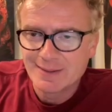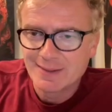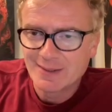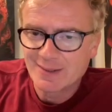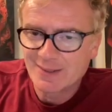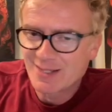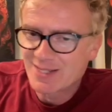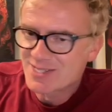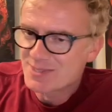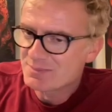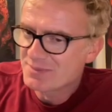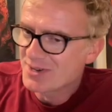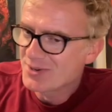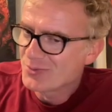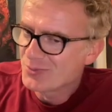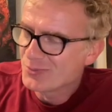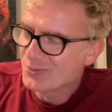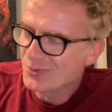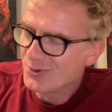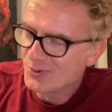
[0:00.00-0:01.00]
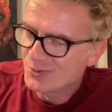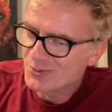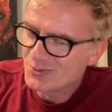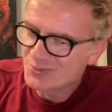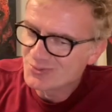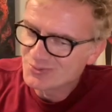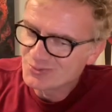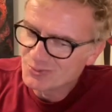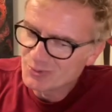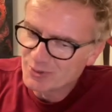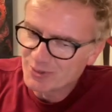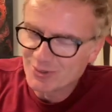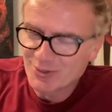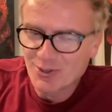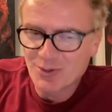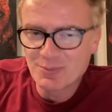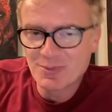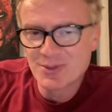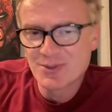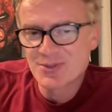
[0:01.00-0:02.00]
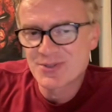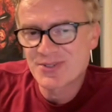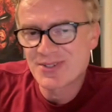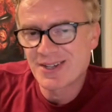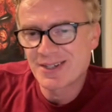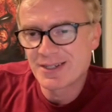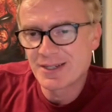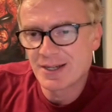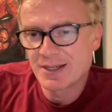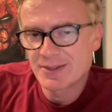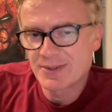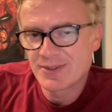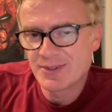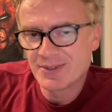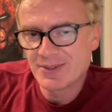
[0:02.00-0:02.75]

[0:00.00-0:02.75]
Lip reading: against my own will, almost, I got